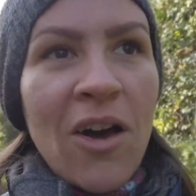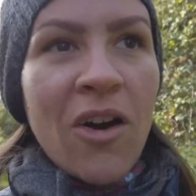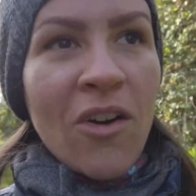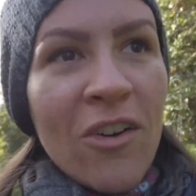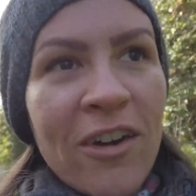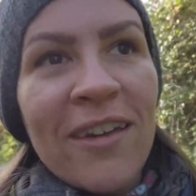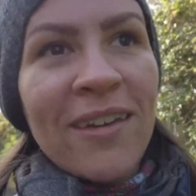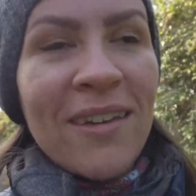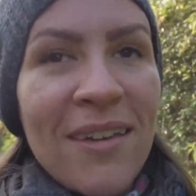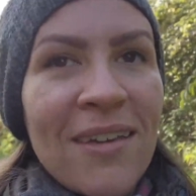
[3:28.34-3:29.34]
The con
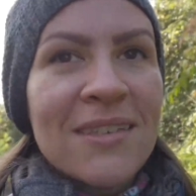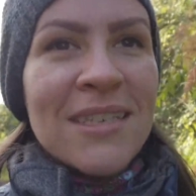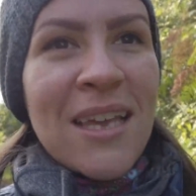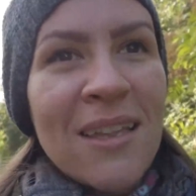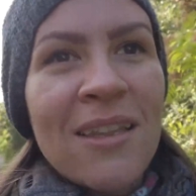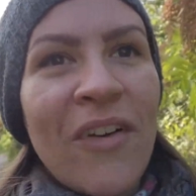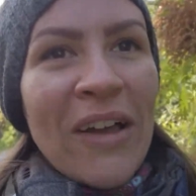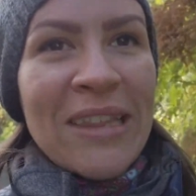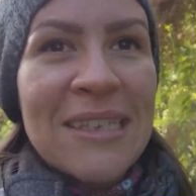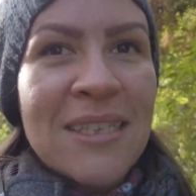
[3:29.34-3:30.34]
is the
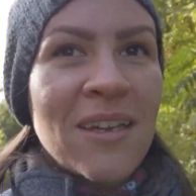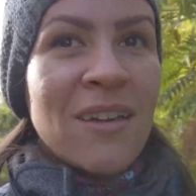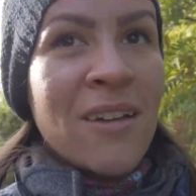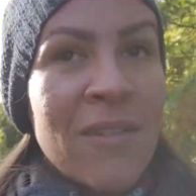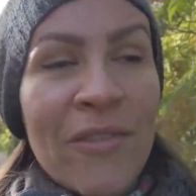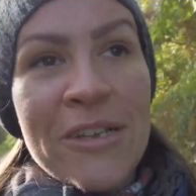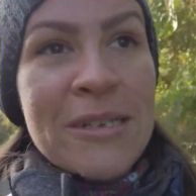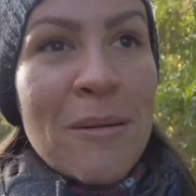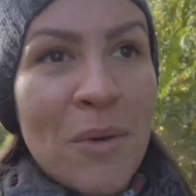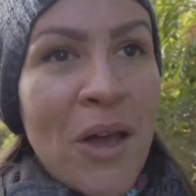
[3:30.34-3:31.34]
fact that, for
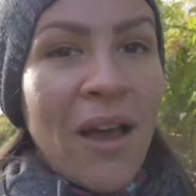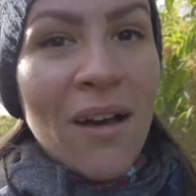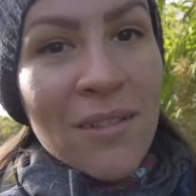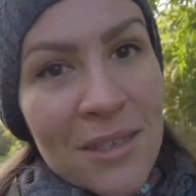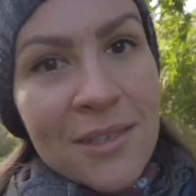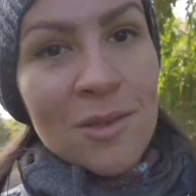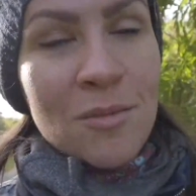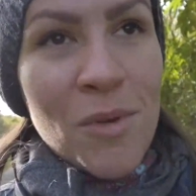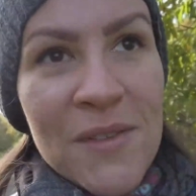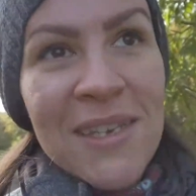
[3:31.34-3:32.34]
example, I can't listen
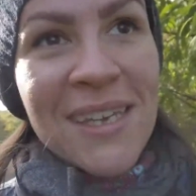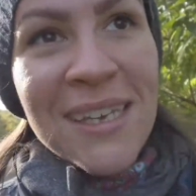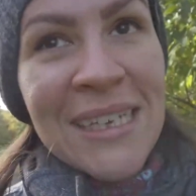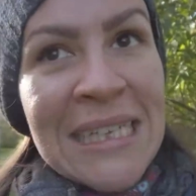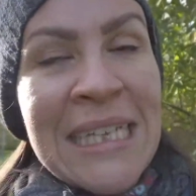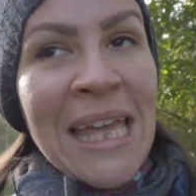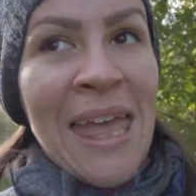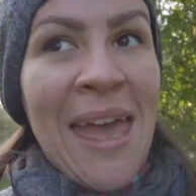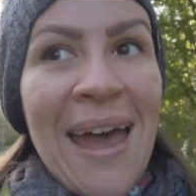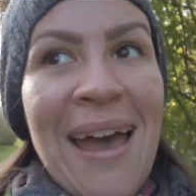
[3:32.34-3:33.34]
to music
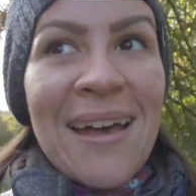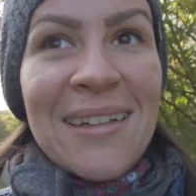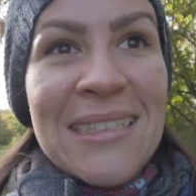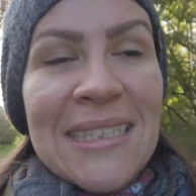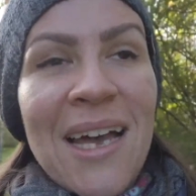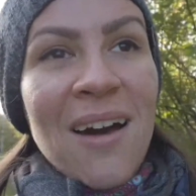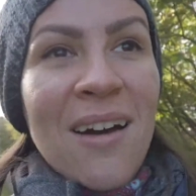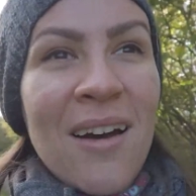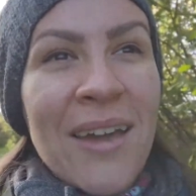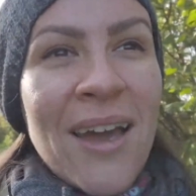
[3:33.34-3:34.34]
and
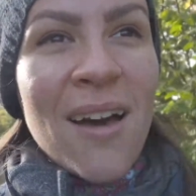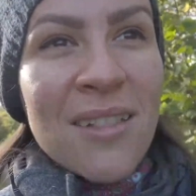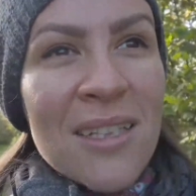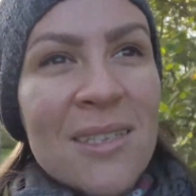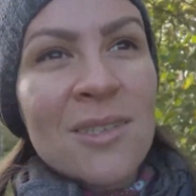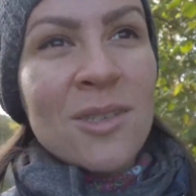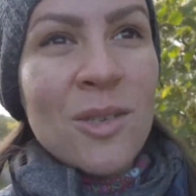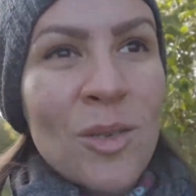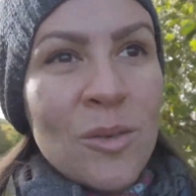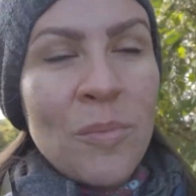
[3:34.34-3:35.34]
I can't listen
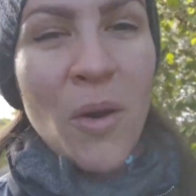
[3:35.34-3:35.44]
to